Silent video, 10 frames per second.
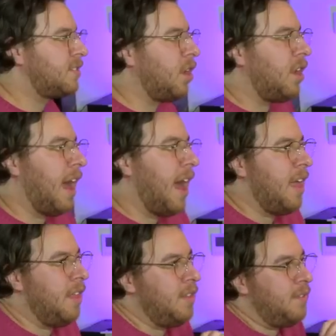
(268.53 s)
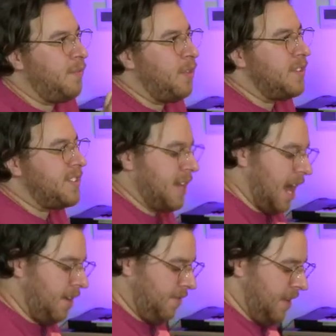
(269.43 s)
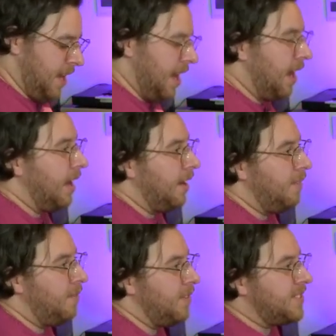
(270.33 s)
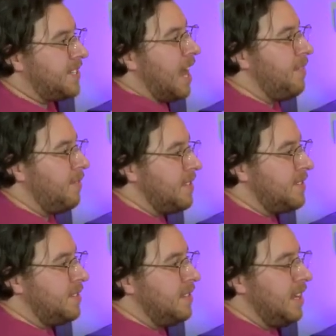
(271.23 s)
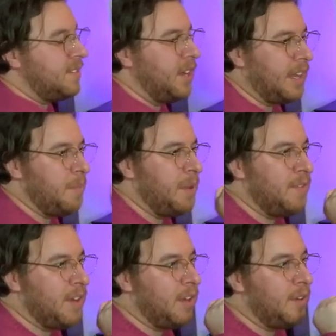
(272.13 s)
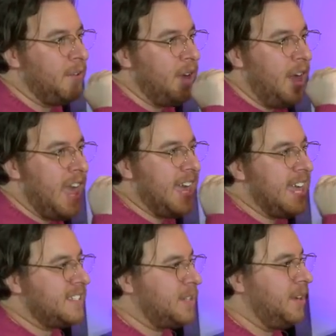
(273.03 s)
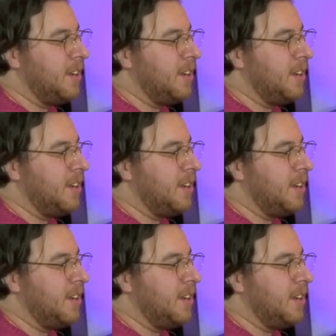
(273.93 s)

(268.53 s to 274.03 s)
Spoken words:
got for the start of this, it's got like a bit of a hiss to it.